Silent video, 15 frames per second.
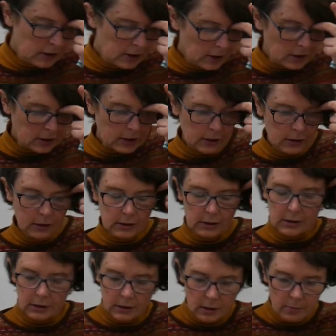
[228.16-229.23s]
6, and this
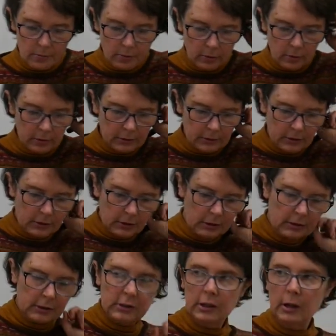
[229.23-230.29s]
is an important
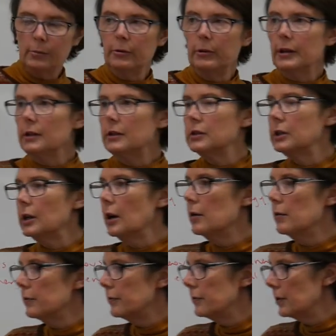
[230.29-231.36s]
summary,
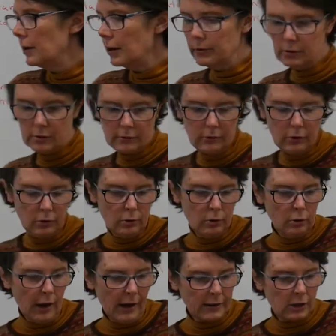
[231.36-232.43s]
so for those of you who
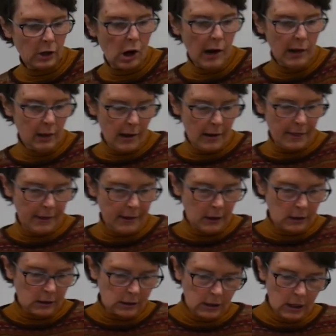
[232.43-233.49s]
like to highlight
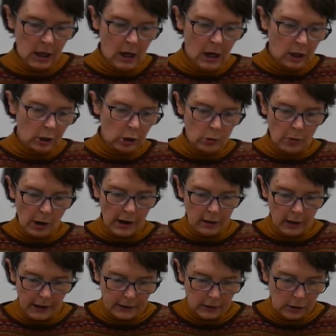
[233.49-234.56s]
things, you might
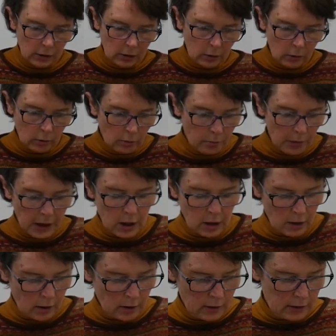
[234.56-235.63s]
like to make a
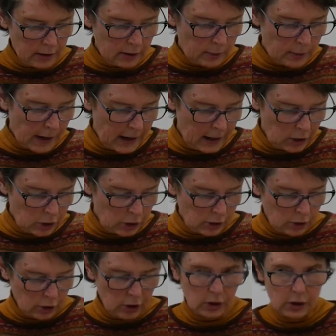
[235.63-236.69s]
note of this page
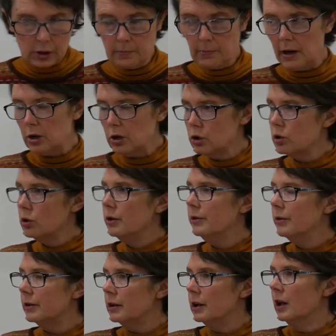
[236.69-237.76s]
just to make sure
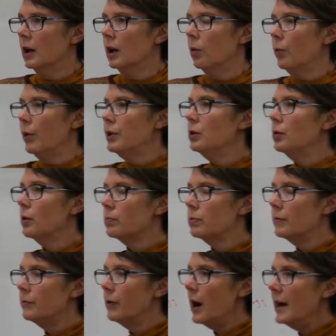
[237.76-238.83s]
that when you're
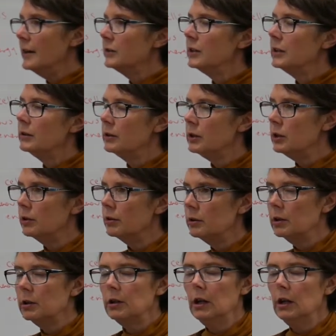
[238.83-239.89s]
revising the unit,